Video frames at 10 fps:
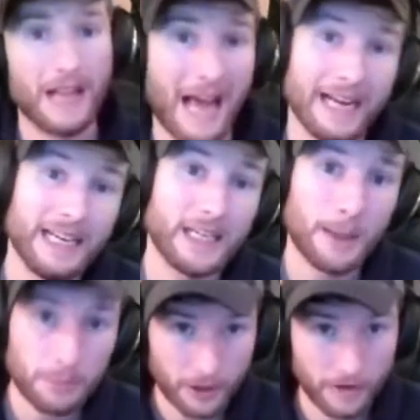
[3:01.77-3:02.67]
any
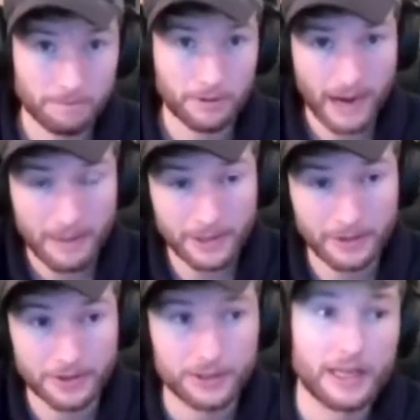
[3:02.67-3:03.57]
number of
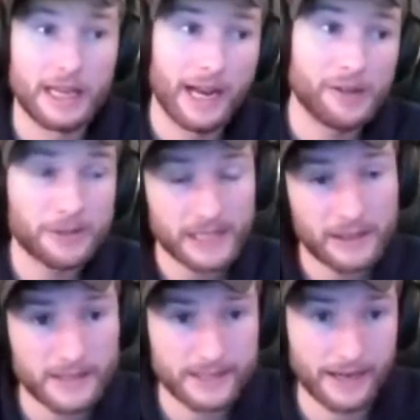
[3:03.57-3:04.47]
parameters in your
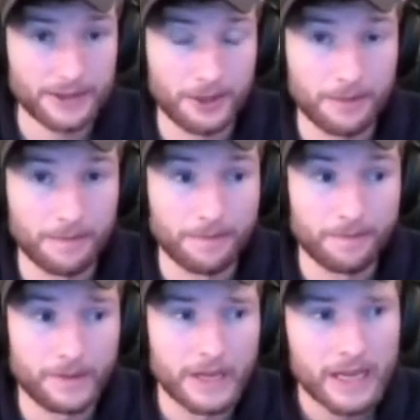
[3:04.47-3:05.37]
synthesizer.
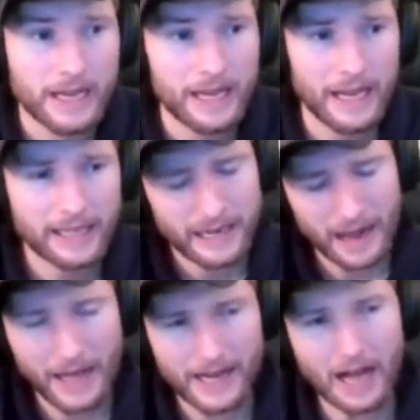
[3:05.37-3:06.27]
And
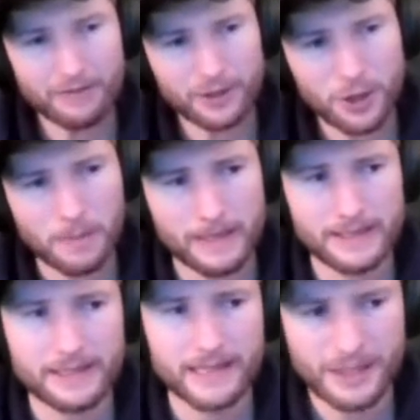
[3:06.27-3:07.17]
an envelope is
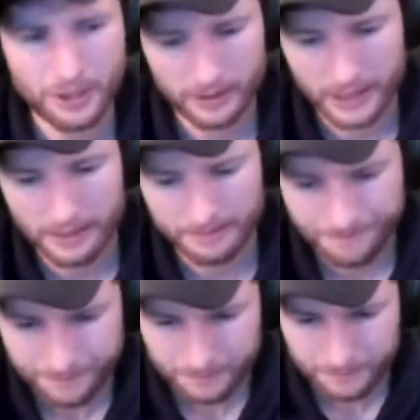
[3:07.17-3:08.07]
essentially
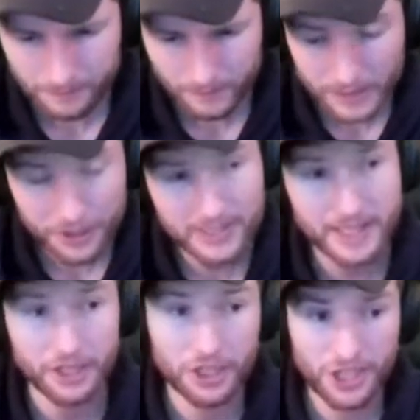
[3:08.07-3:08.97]
just
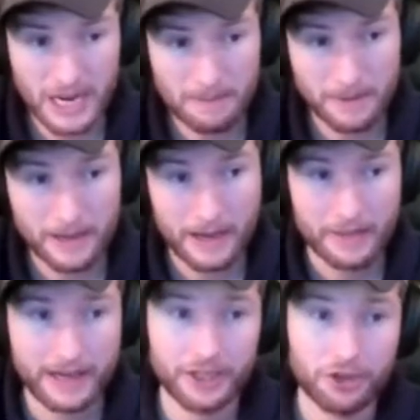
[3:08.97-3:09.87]
a shape
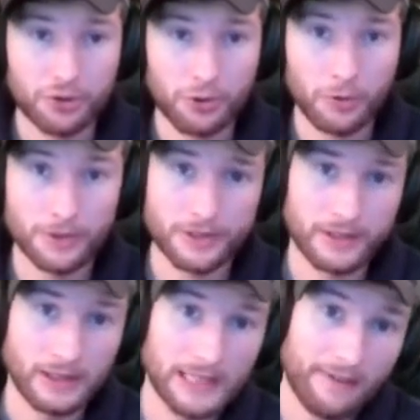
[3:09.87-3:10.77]
that controls the
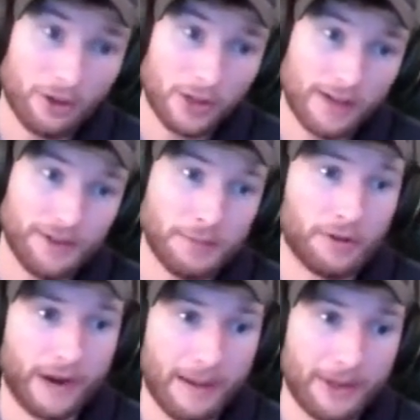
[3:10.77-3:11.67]
level of a
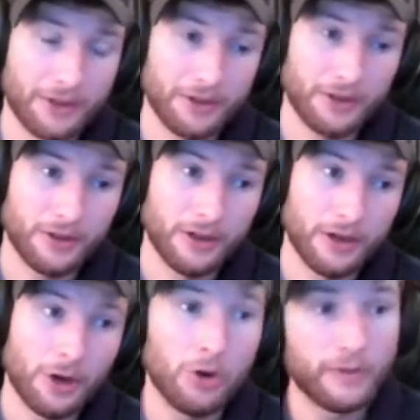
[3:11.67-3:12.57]
parameter
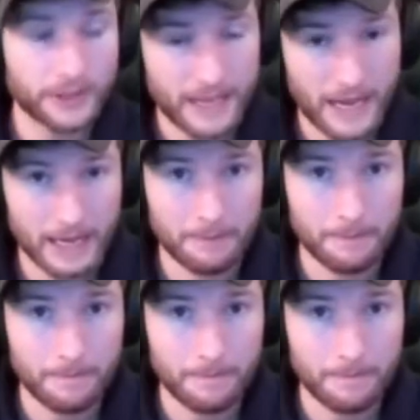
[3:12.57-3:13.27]
over time.